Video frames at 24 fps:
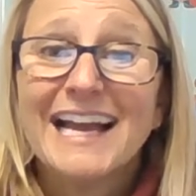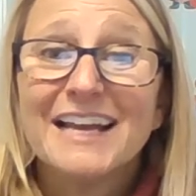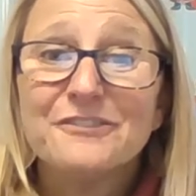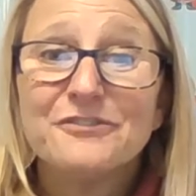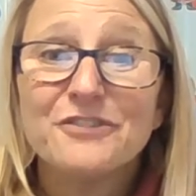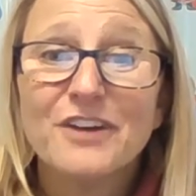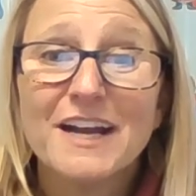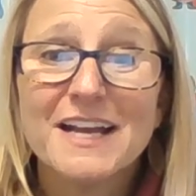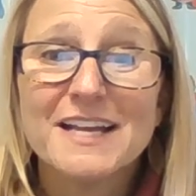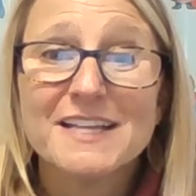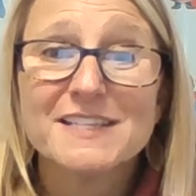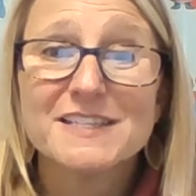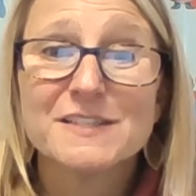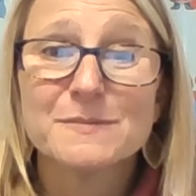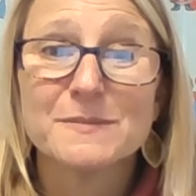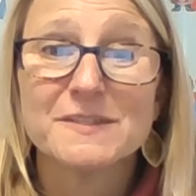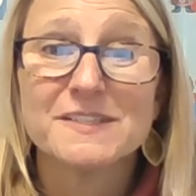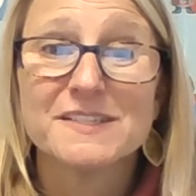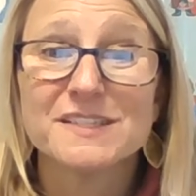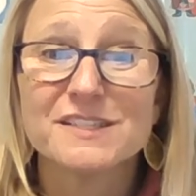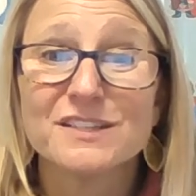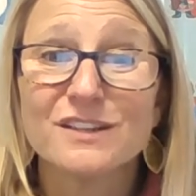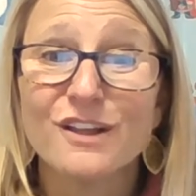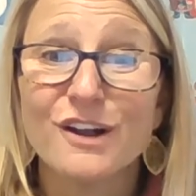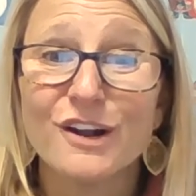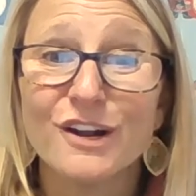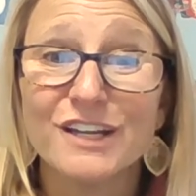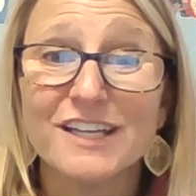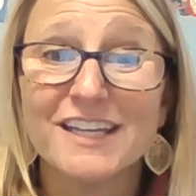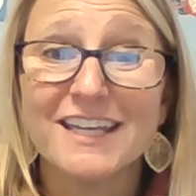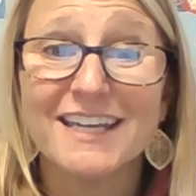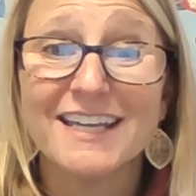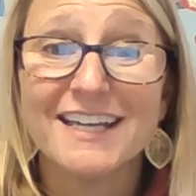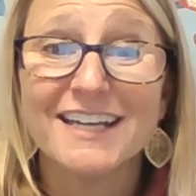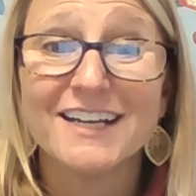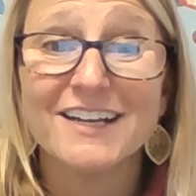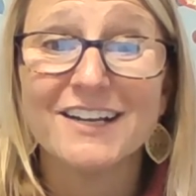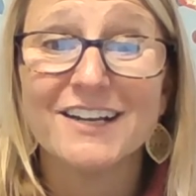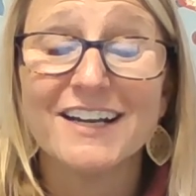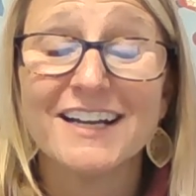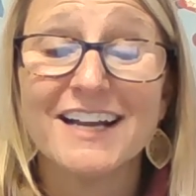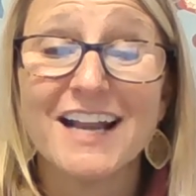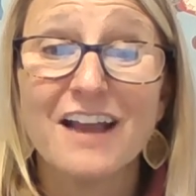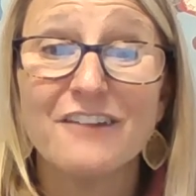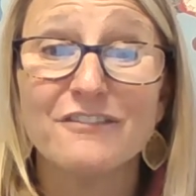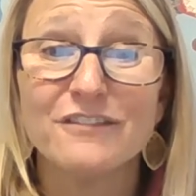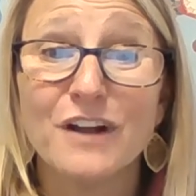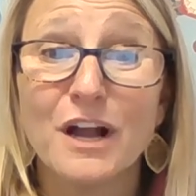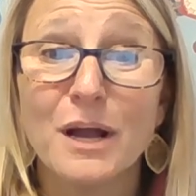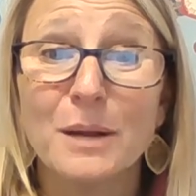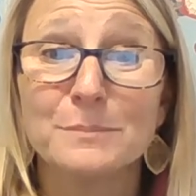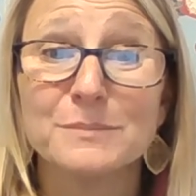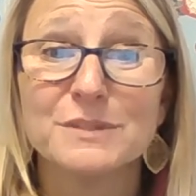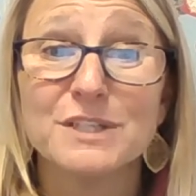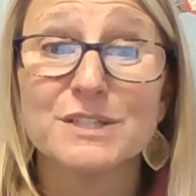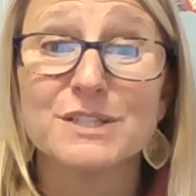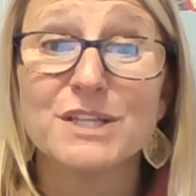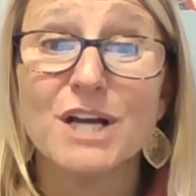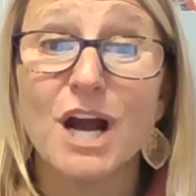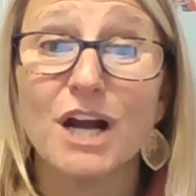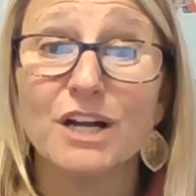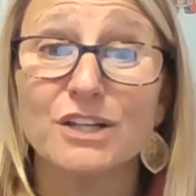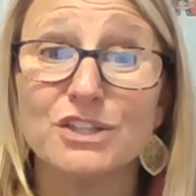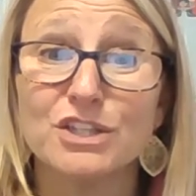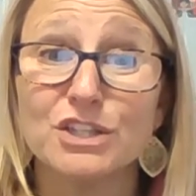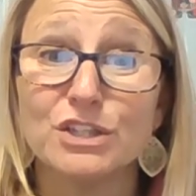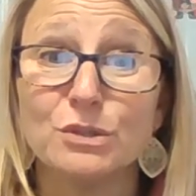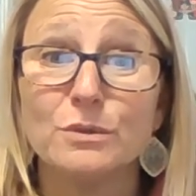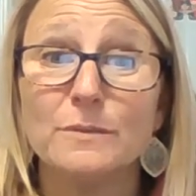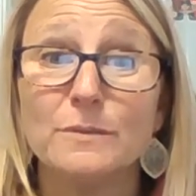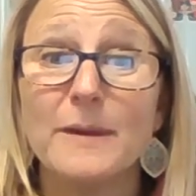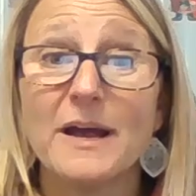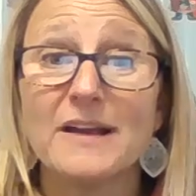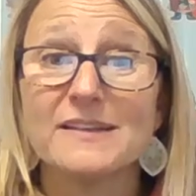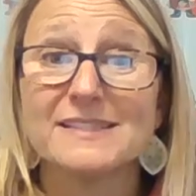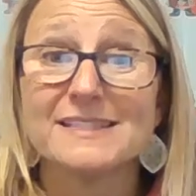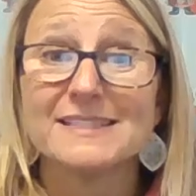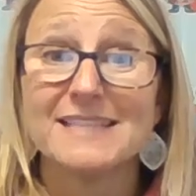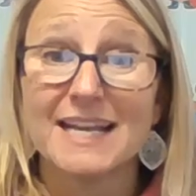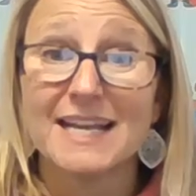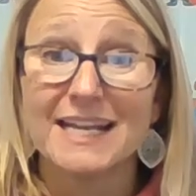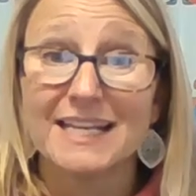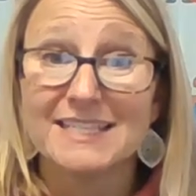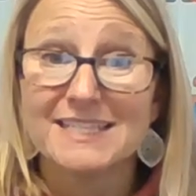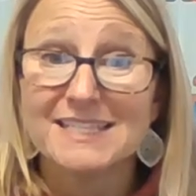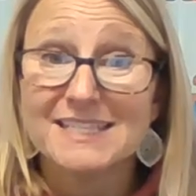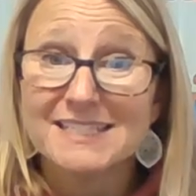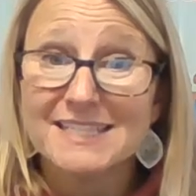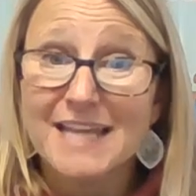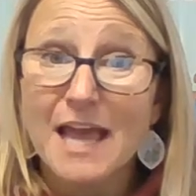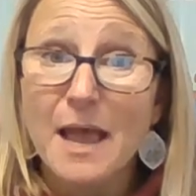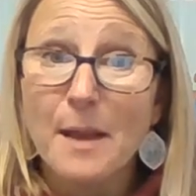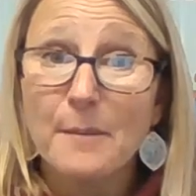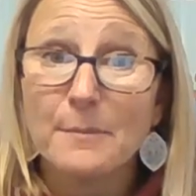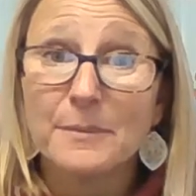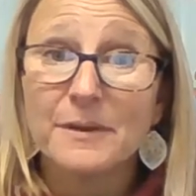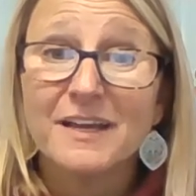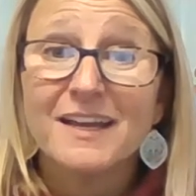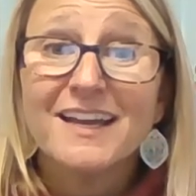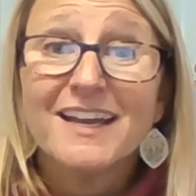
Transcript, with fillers: Hi friends, Mrs. Clark here, and I've come to talk to you about Second Step.